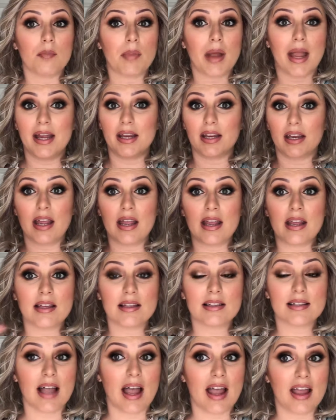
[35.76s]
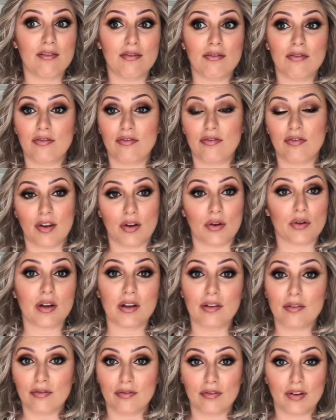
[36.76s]
It is a
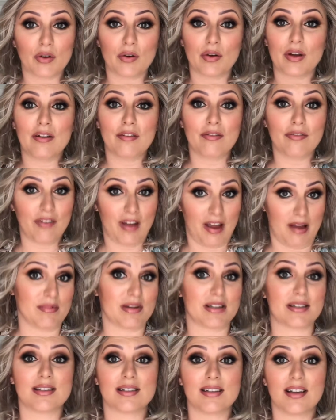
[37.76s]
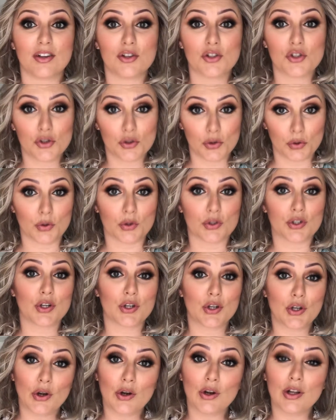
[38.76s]
very famous short
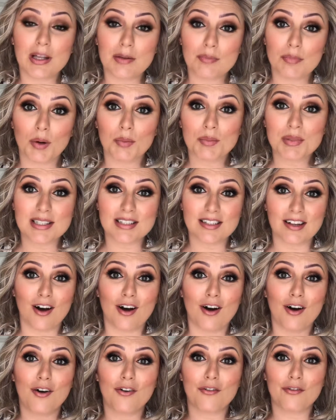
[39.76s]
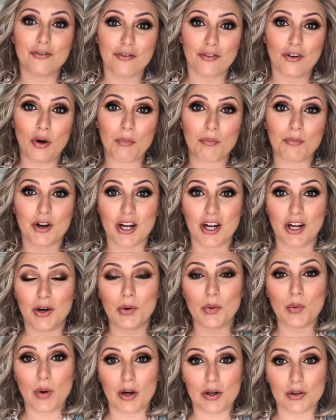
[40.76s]
curly bob style from
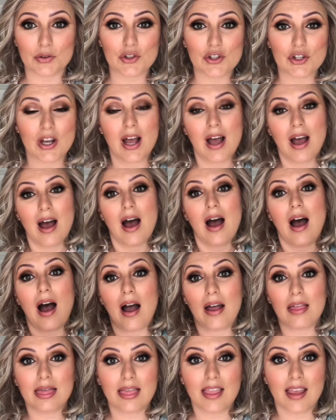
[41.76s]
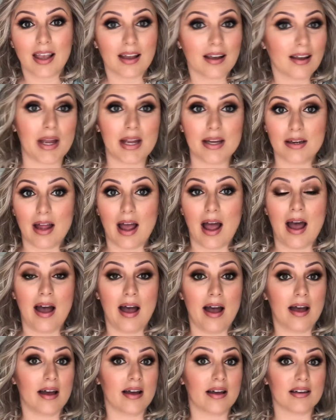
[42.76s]
Raquel Welch. I think it
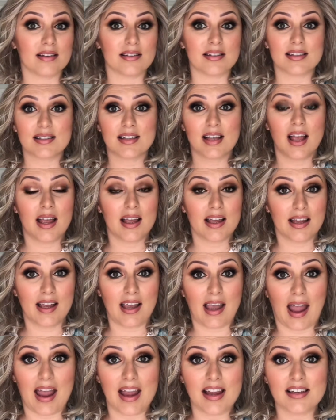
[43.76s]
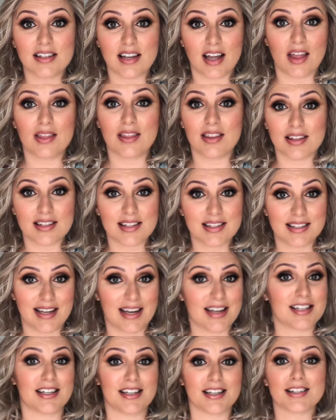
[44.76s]
has gained the
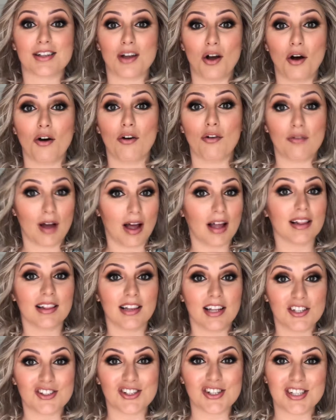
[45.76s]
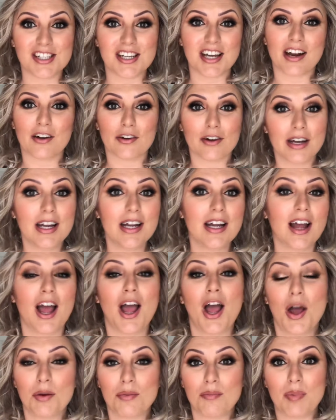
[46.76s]
status of legendary
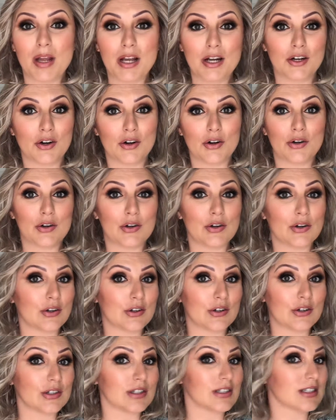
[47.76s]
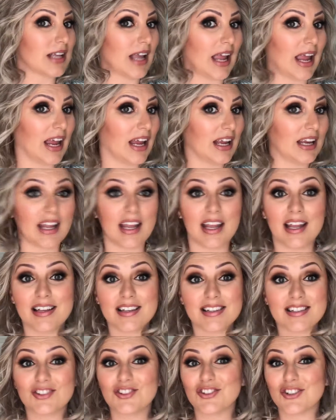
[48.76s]
because it
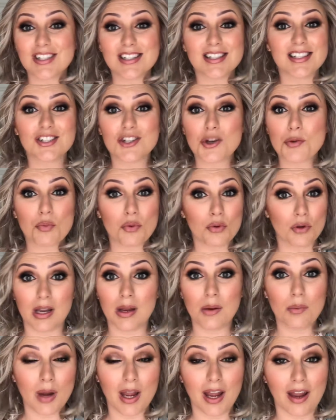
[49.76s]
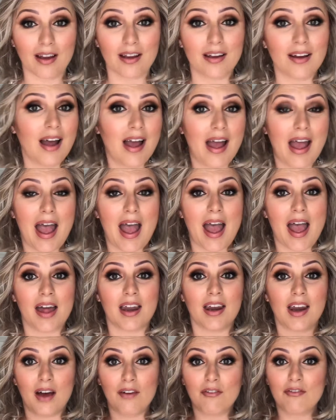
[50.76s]
is just such a pretty wig
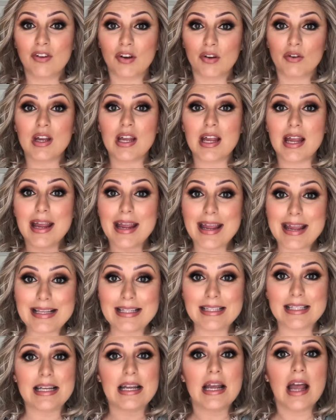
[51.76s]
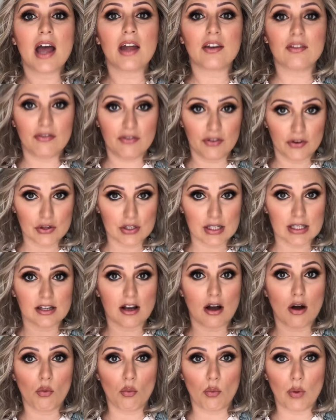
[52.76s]
and a very easy and
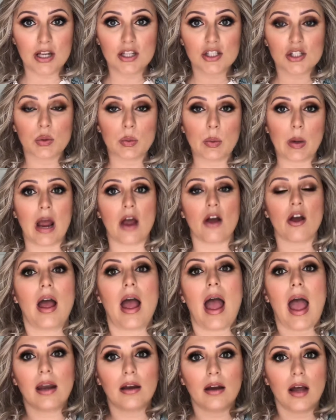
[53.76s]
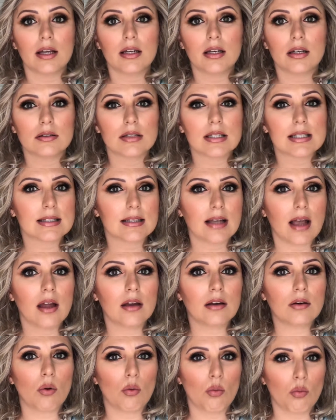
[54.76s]
versatile wig to wear. And I can
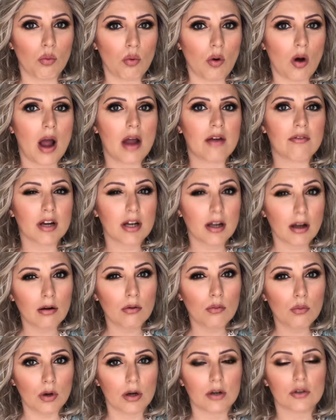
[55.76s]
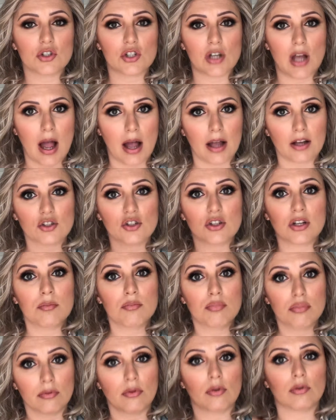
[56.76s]
understand why Raquel Welch actually
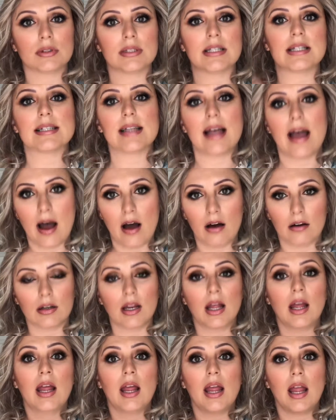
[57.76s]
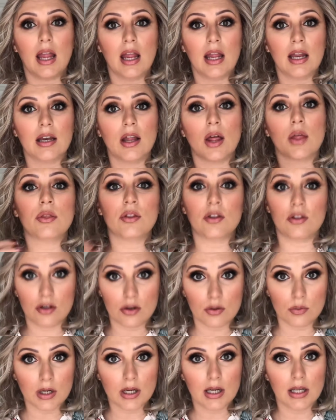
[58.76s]
brought this out in the
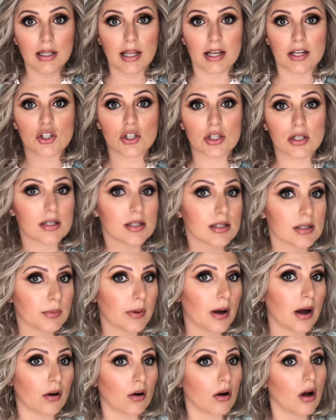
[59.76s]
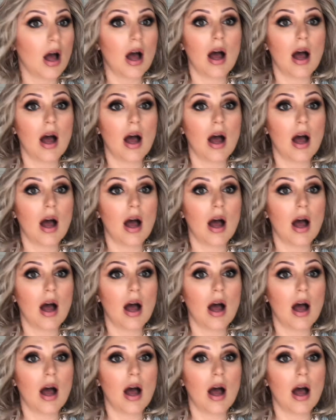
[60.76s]
newer collection as well.